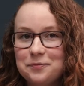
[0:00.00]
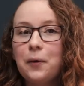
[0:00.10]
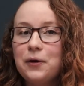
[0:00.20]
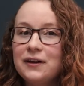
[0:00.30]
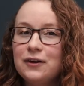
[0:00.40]

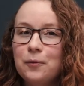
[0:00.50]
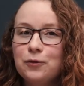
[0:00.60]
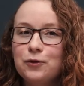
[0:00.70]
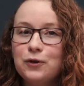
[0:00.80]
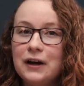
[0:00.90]
Now when it
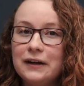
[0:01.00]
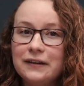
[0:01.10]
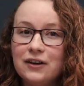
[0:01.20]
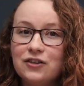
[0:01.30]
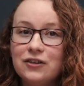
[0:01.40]
comes to Caran
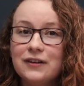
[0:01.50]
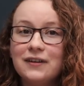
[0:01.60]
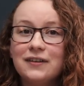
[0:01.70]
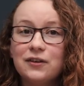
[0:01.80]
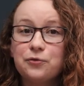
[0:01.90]
D'Ache,
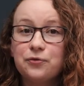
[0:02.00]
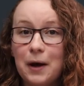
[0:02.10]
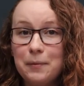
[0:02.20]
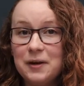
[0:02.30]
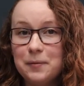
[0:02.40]
this is a
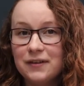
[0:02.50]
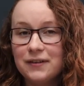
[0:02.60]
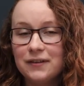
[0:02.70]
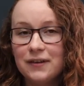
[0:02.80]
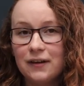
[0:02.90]
family
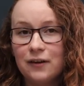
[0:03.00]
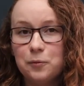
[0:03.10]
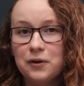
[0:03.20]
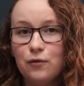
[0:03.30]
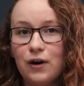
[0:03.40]
business that has
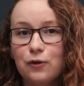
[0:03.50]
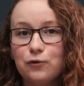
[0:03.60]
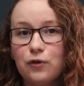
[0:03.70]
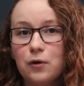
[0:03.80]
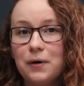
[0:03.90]
been around
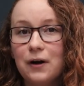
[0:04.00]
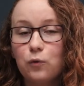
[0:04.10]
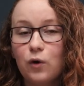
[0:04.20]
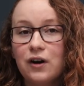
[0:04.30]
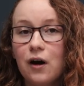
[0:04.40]
for about
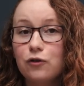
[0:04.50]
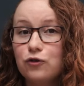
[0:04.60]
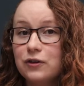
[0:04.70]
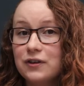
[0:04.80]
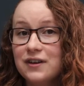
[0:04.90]

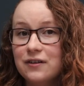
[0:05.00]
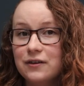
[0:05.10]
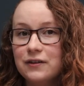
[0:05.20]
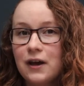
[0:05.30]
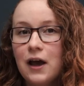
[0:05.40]
100
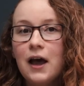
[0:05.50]
years.